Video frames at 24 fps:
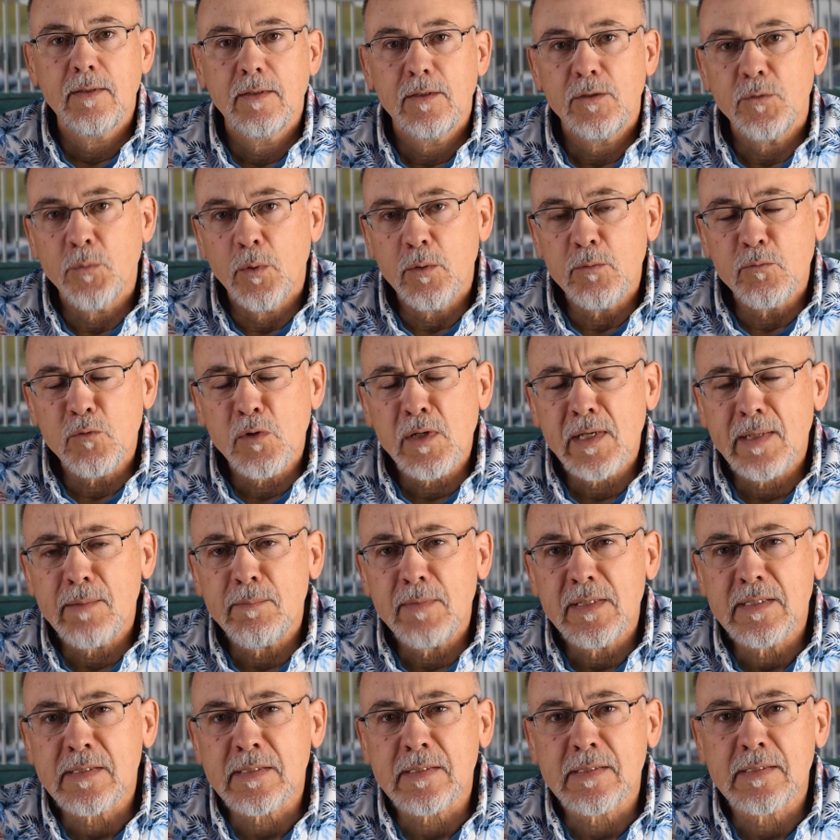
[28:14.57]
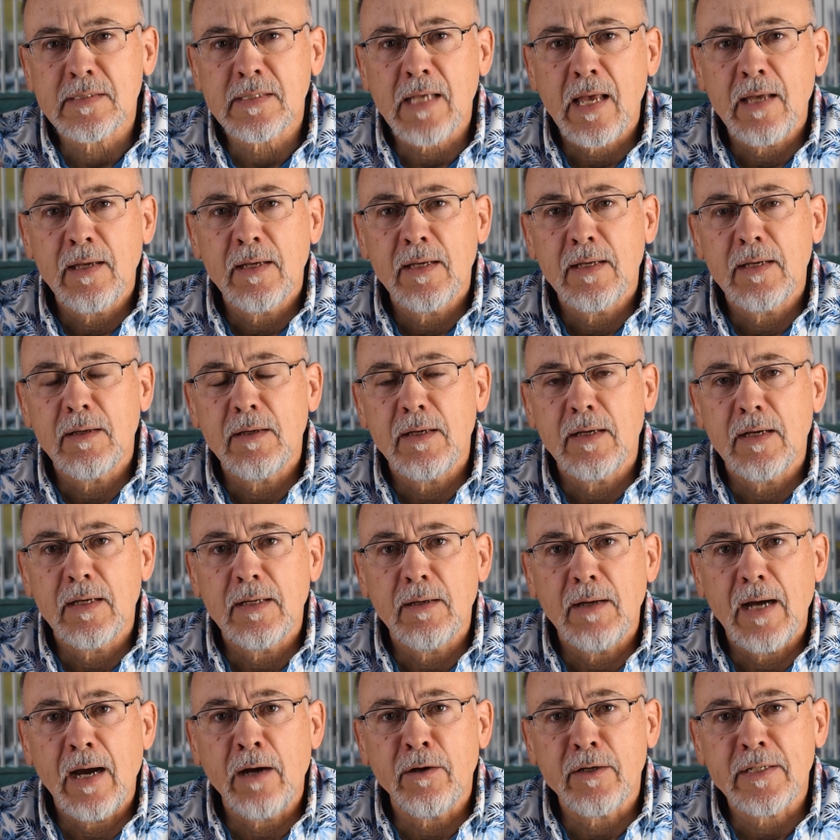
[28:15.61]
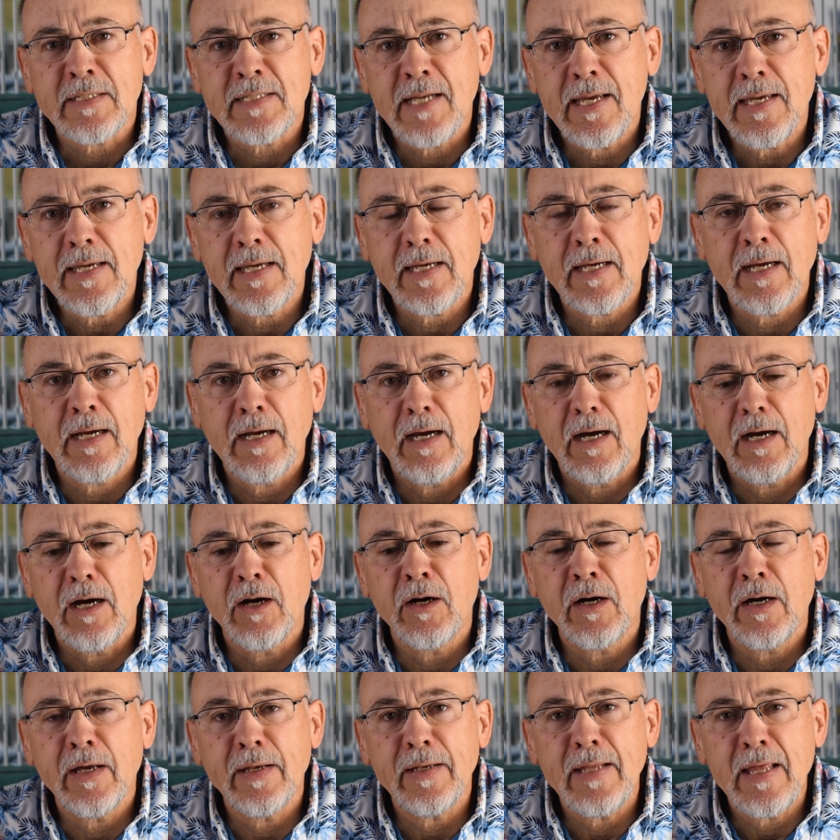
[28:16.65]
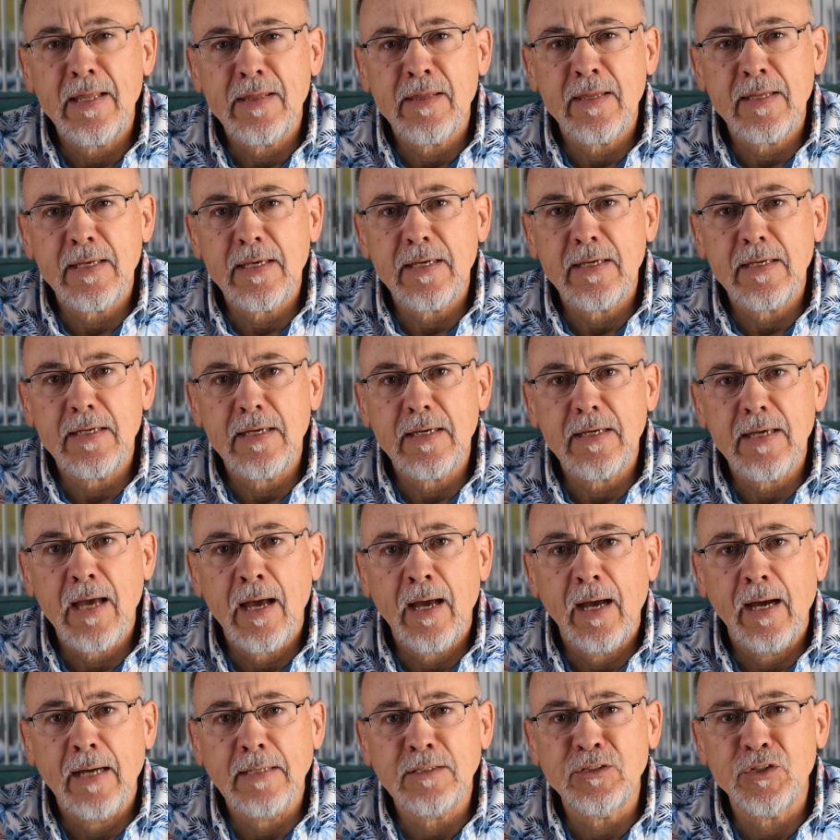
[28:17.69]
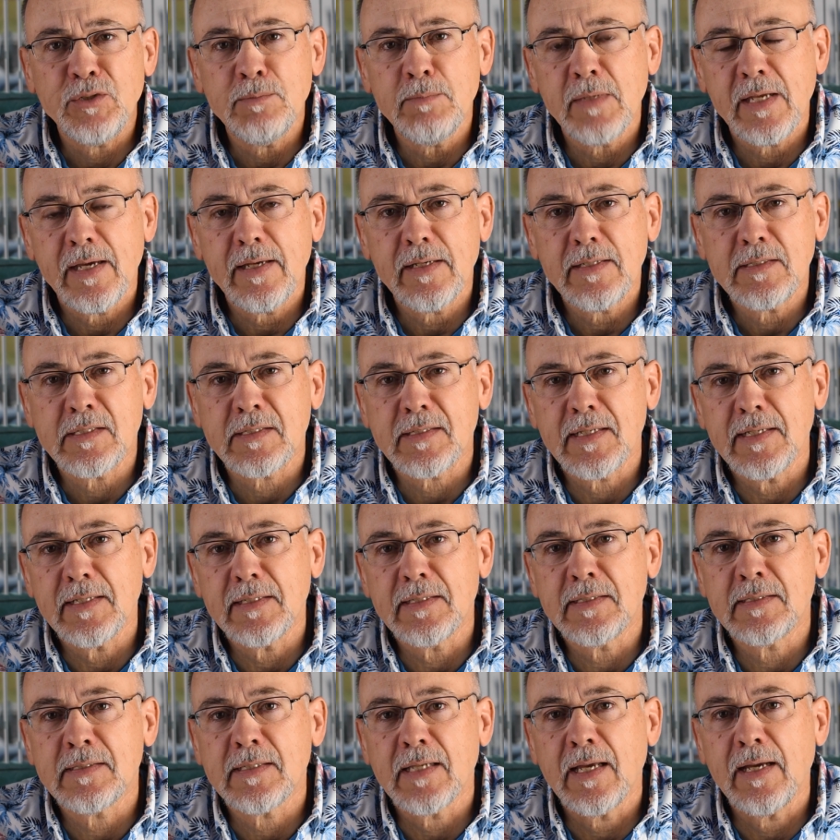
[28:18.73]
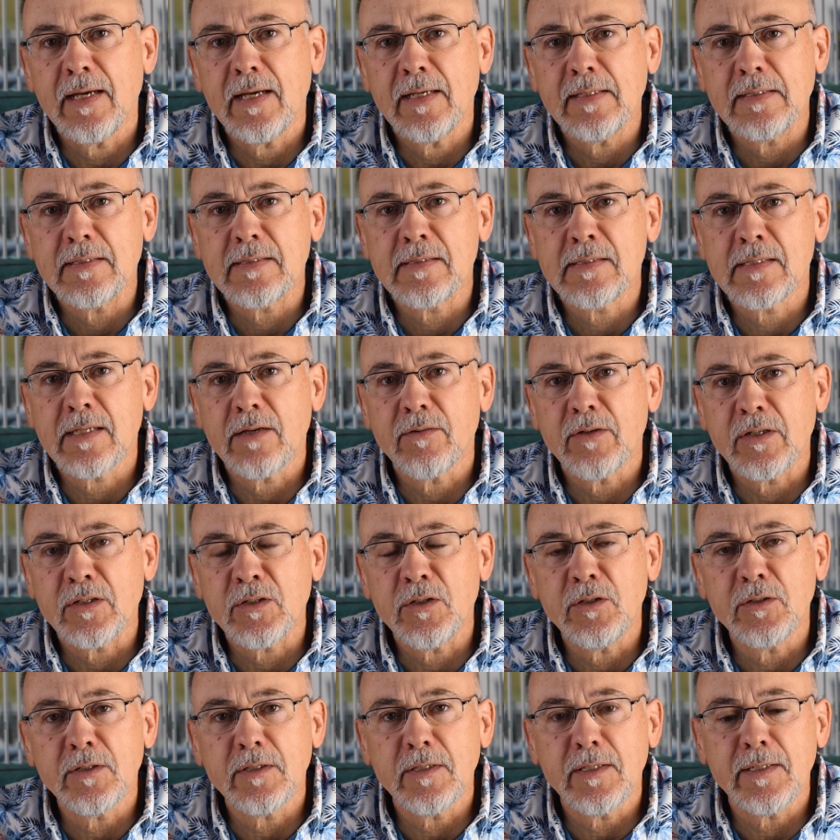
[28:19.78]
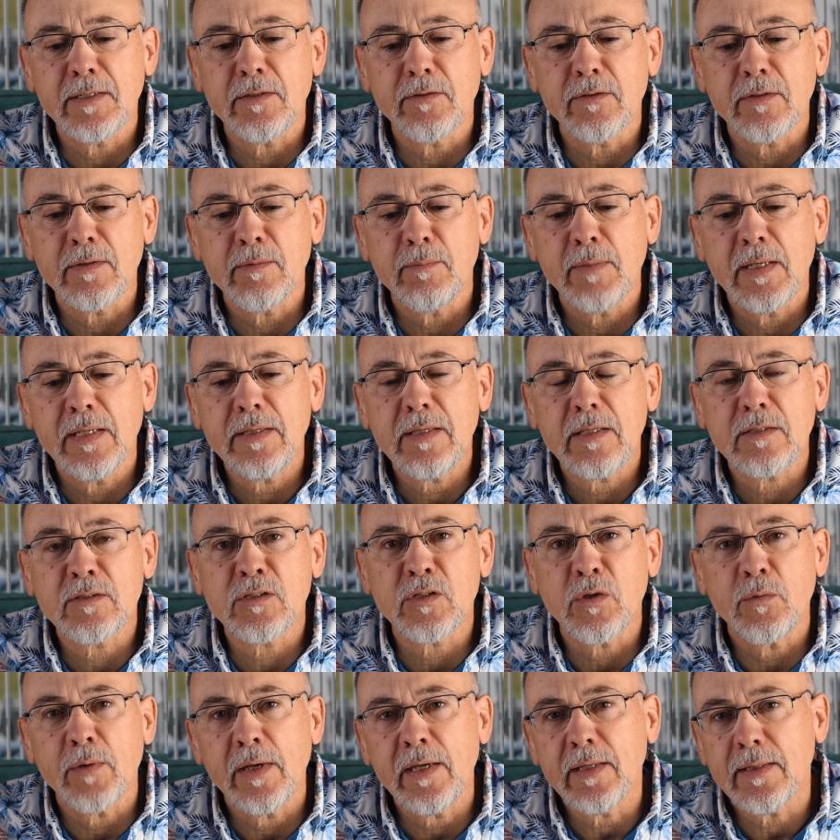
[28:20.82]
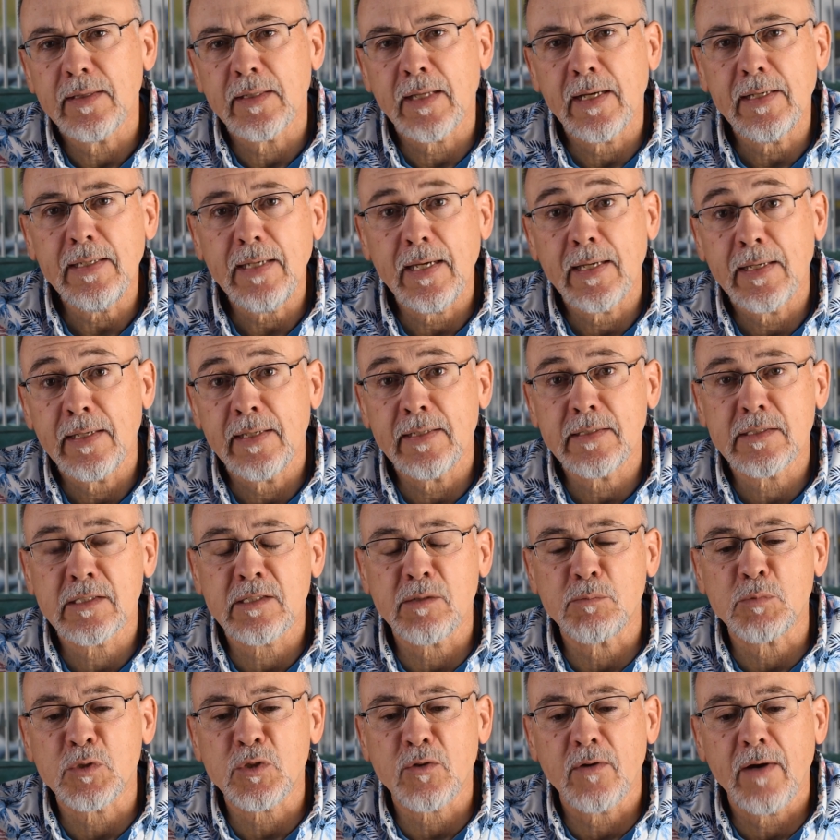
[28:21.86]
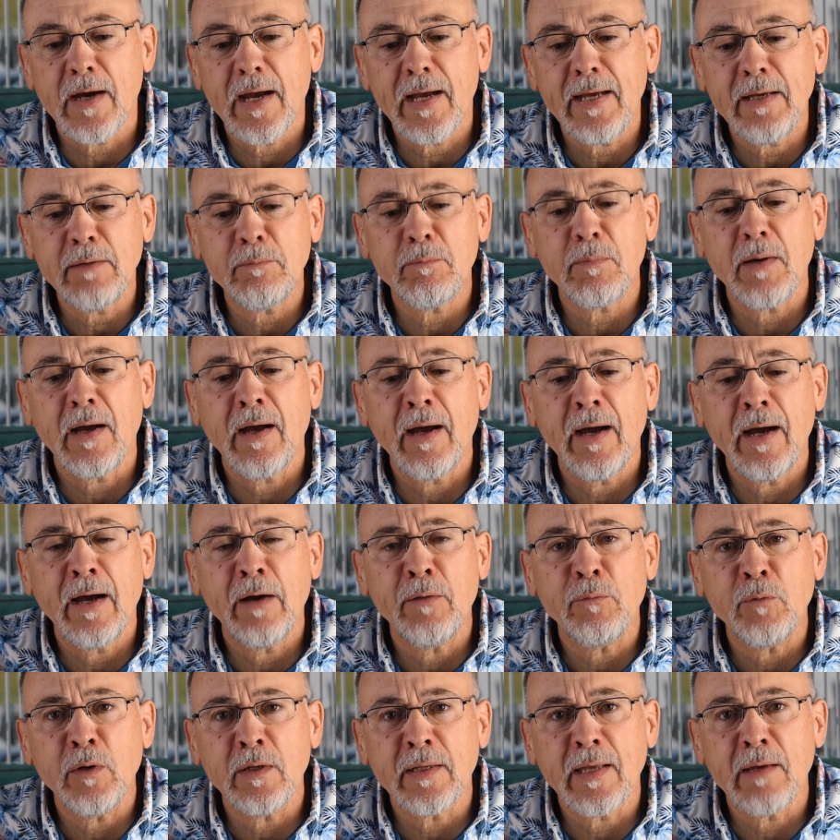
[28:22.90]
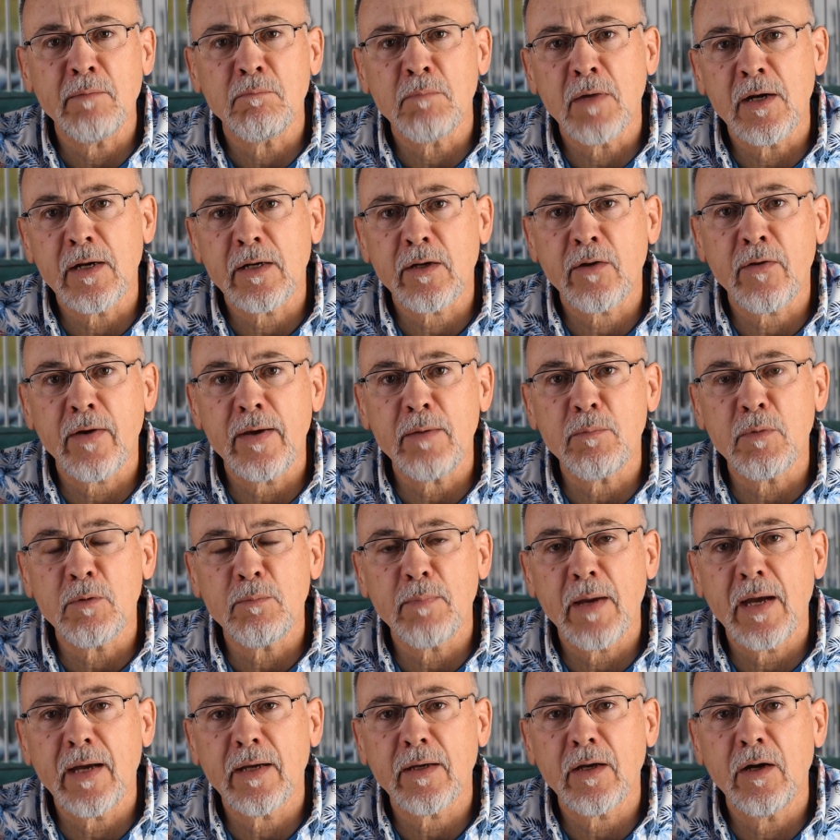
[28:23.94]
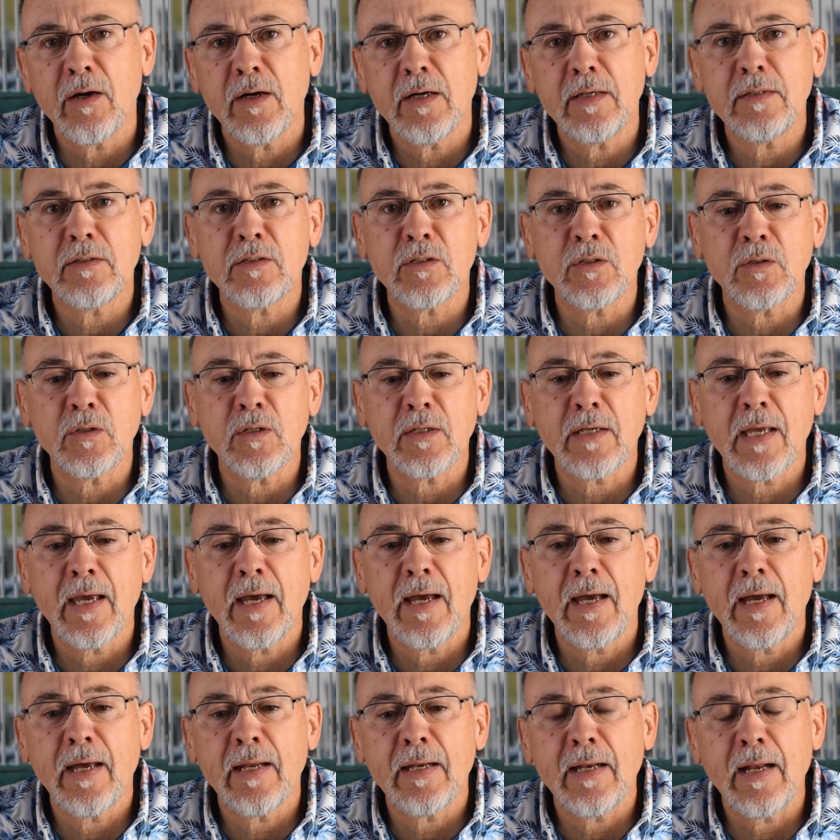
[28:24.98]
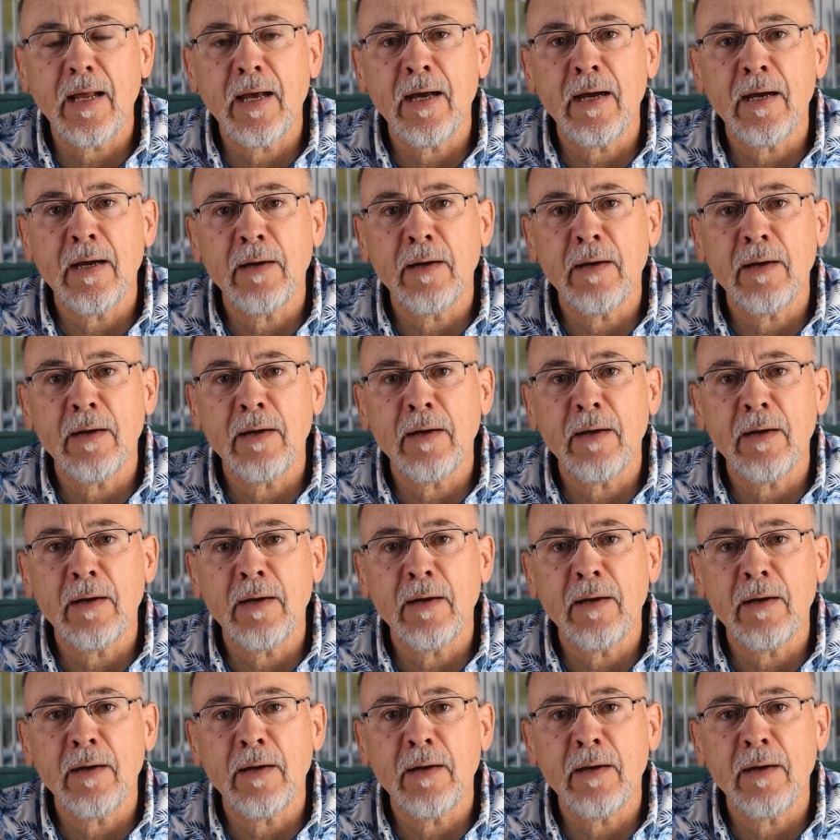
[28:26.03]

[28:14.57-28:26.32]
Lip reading: You won't want to miss our take on the Jim Dandy Stakes at Saratoga later in the month. So hit like, hit subscribe. We'll get Mark Cramer back on to look at